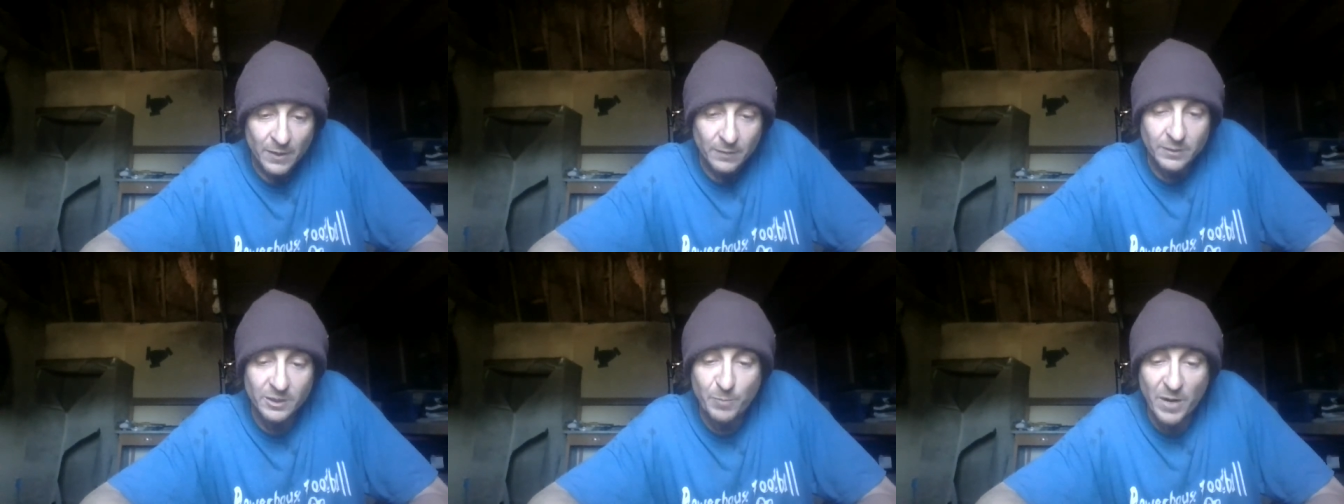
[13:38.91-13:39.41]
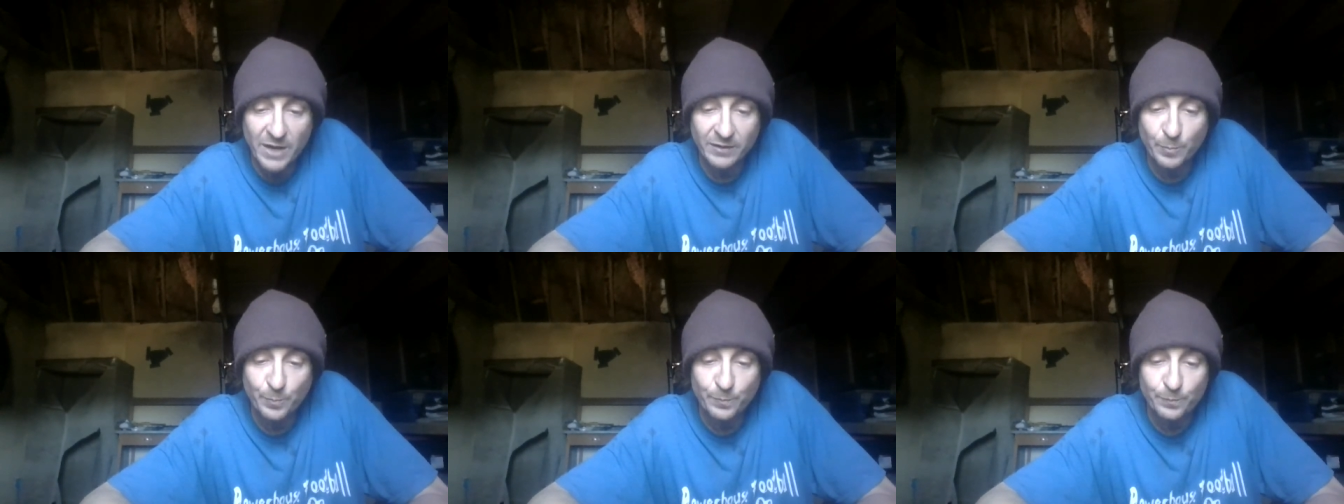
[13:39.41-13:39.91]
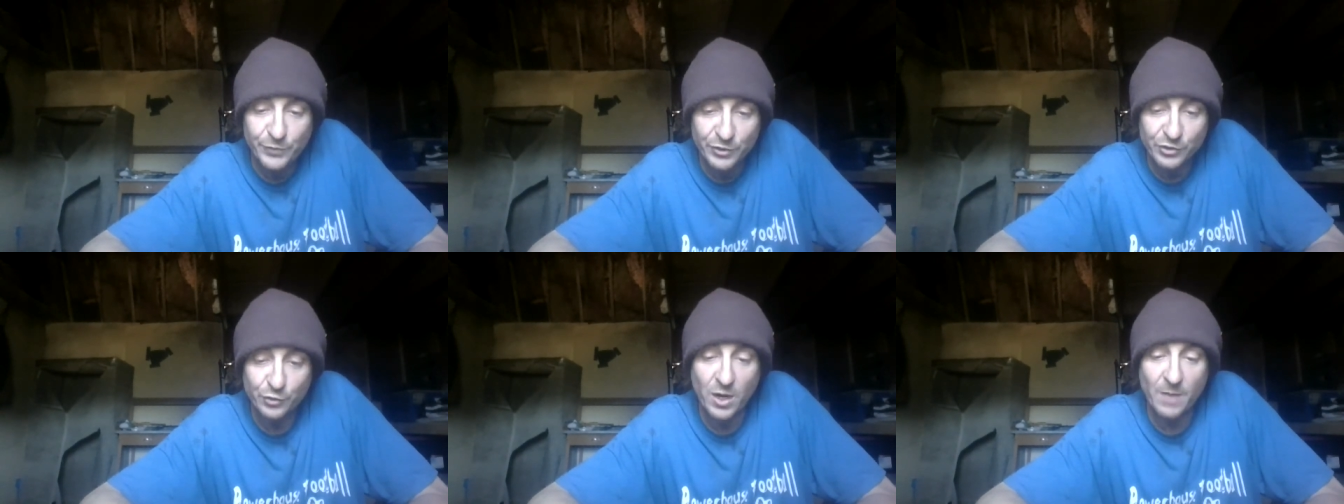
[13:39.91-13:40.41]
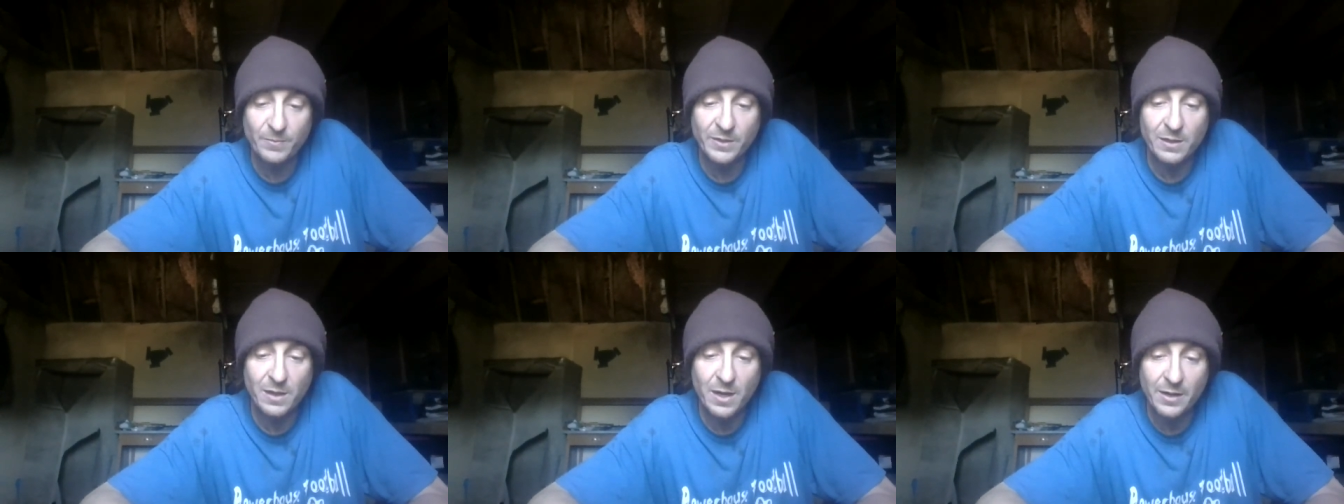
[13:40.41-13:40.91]
Despite the described
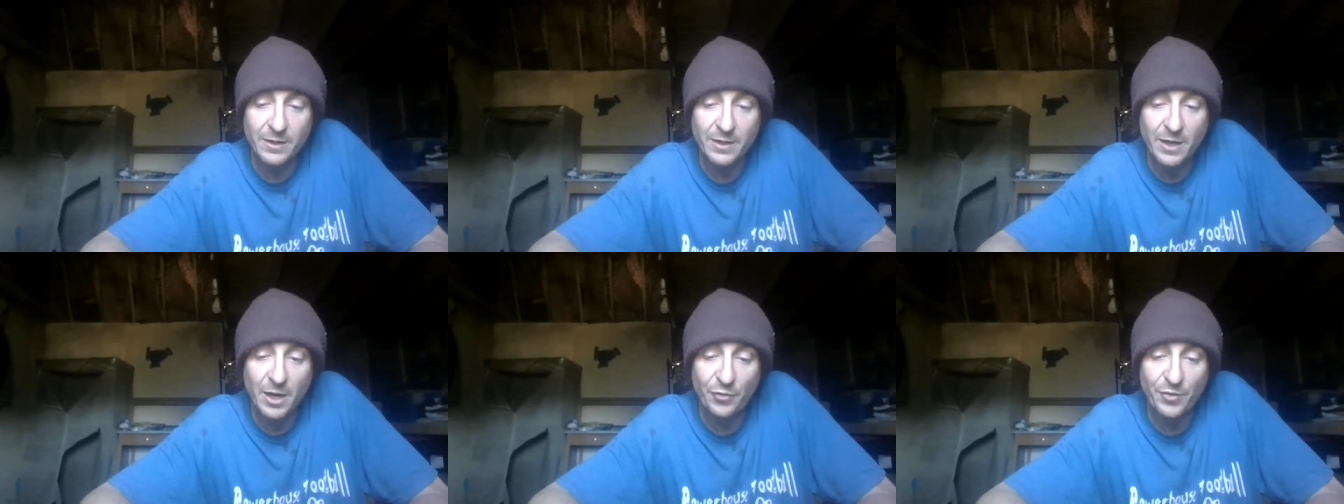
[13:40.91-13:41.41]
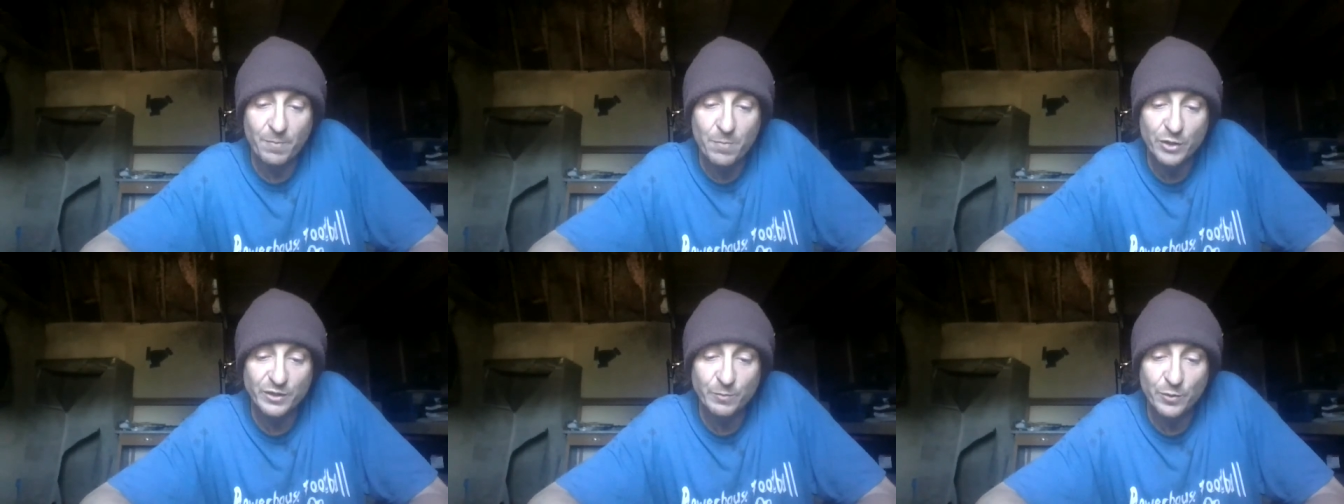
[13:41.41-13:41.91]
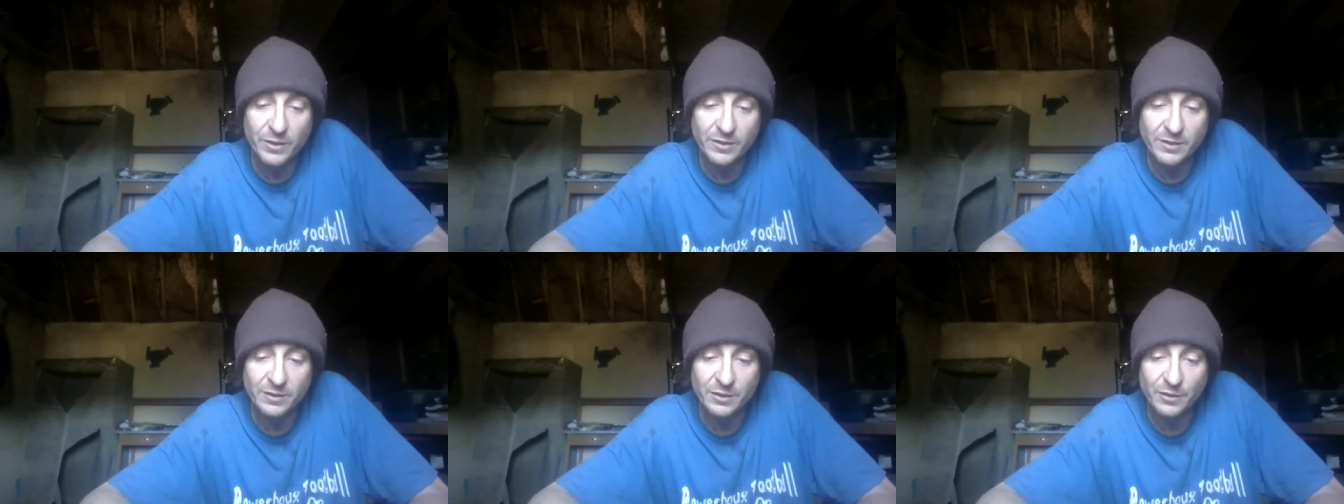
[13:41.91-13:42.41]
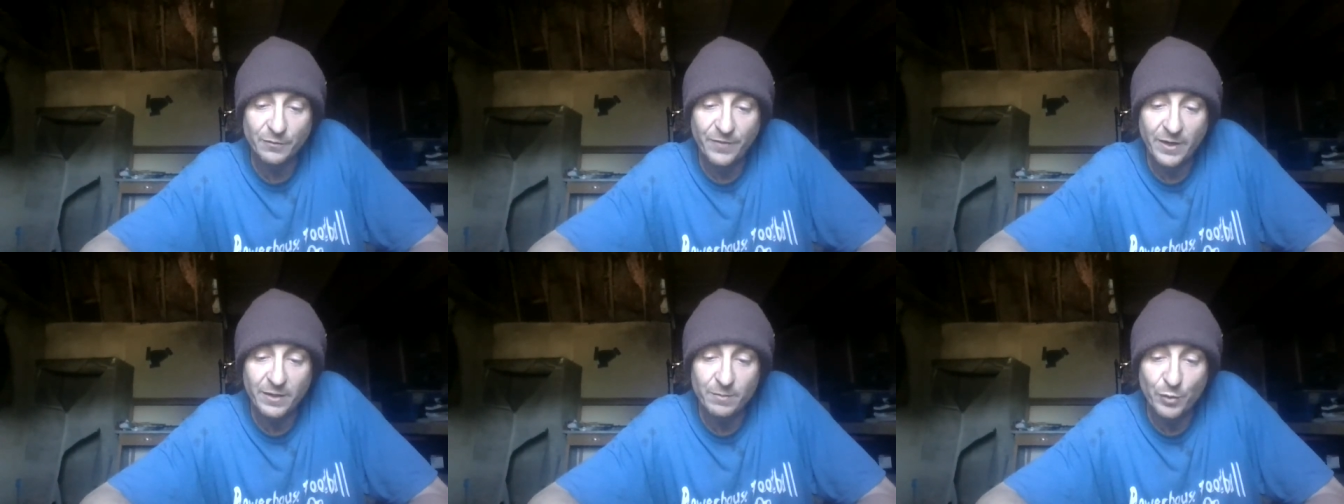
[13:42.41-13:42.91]
decline in health in multiple instances of
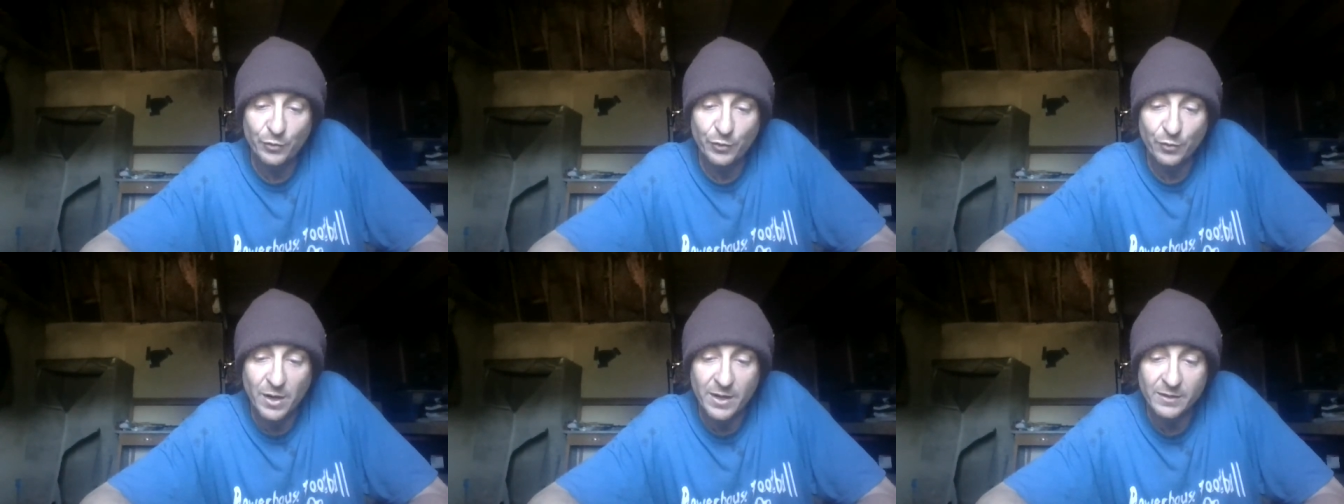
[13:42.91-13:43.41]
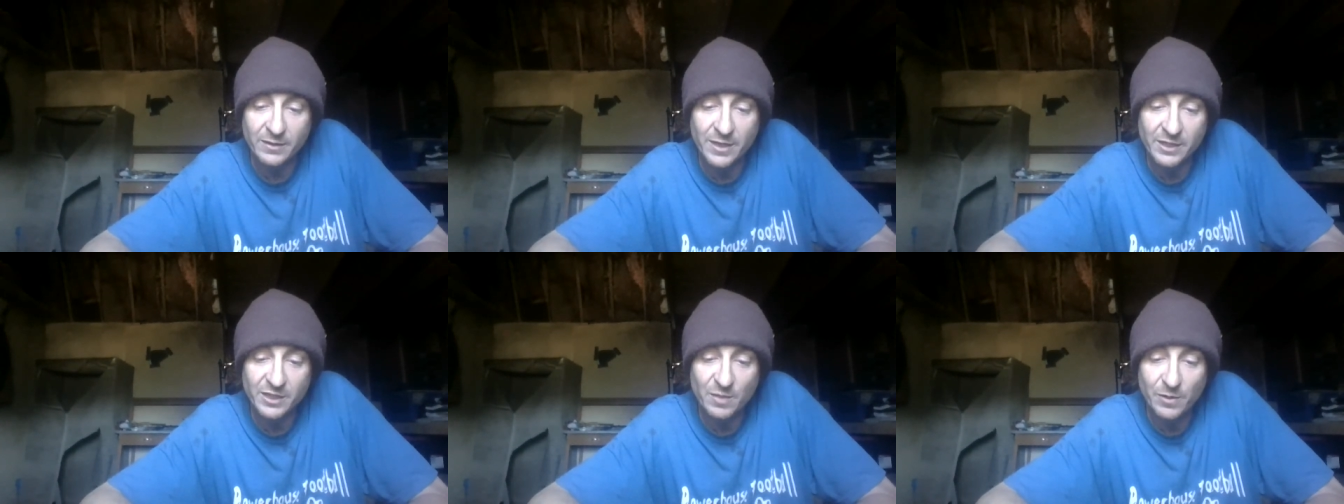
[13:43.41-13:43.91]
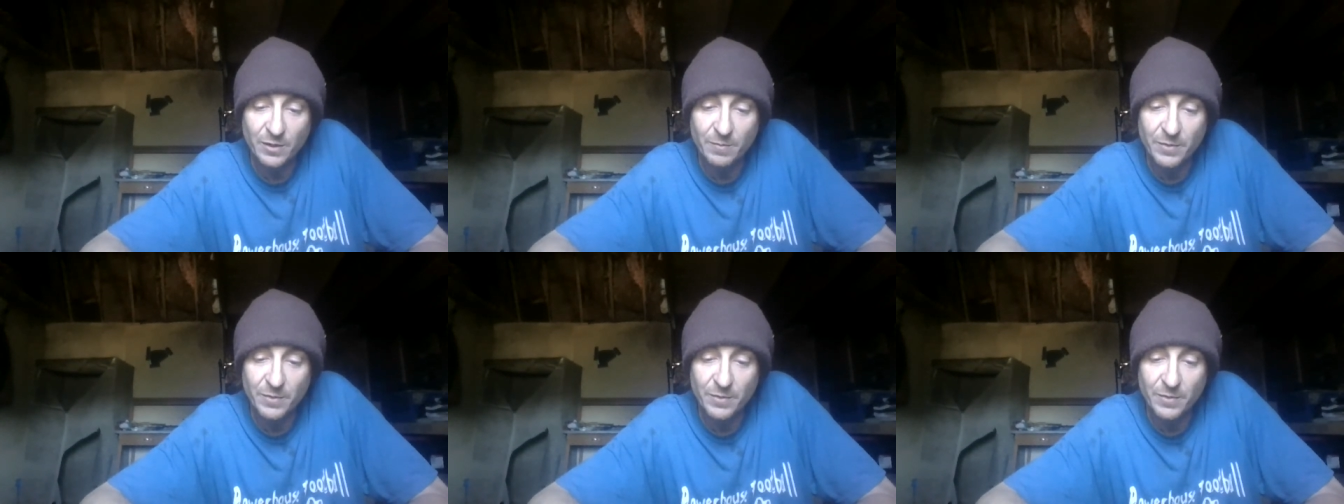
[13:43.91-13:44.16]
fate in both Urias and Escamilla